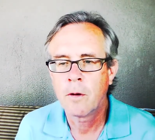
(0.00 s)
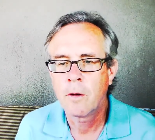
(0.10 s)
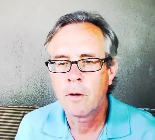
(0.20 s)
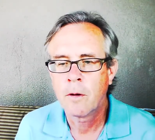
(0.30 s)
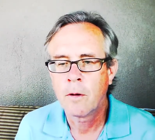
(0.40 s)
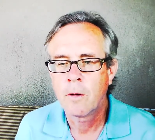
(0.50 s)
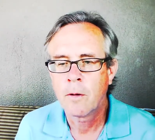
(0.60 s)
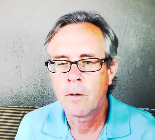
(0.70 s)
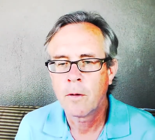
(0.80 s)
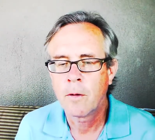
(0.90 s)

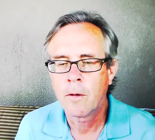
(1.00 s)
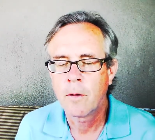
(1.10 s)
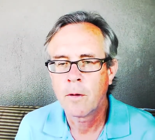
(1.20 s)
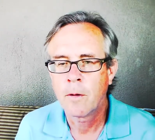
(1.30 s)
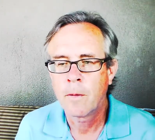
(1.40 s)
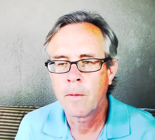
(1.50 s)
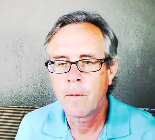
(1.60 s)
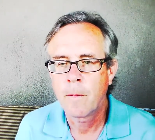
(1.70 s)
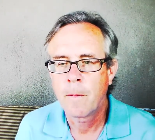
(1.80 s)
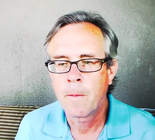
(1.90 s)

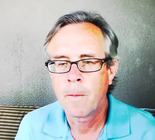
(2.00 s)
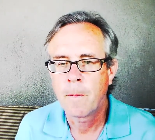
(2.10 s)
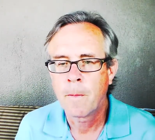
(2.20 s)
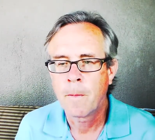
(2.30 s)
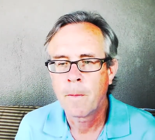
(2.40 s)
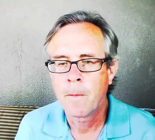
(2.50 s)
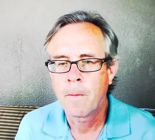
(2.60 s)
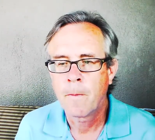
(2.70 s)
(no one is talking)